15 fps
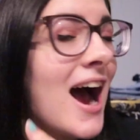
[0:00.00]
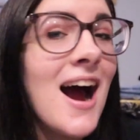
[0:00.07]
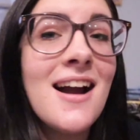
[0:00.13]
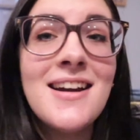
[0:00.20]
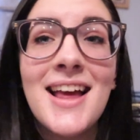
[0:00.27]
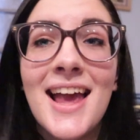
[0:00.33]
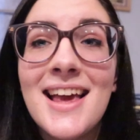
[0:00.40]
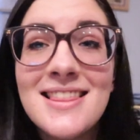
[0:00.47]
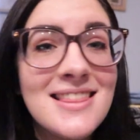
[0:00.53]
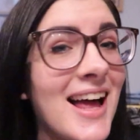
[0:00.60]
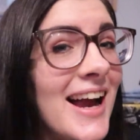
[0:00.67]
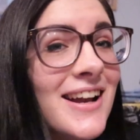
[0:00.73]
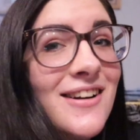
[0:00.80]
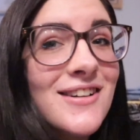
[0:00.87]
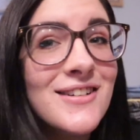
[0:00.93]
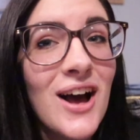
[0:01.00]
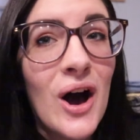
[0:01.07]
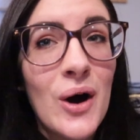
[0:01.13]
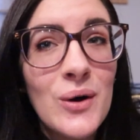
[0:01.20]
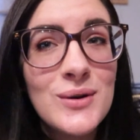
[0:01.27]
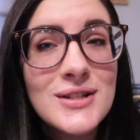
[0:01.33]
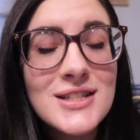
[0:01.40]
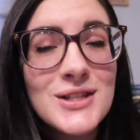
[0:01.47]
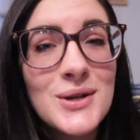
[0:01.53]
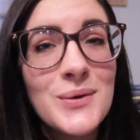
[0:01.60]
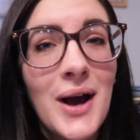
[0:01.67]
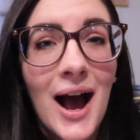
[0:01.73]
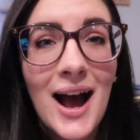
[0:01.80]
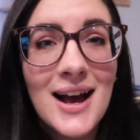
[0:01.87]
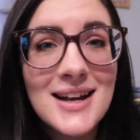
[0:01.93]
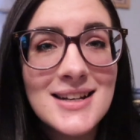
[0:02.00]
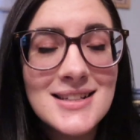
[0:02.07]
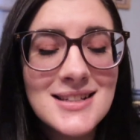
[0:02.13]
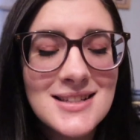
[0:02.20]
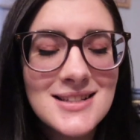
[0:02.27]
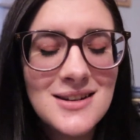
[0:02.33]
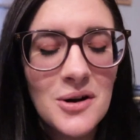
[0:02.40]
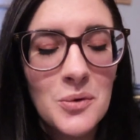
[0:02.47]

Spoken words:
on a lighter note, you guys,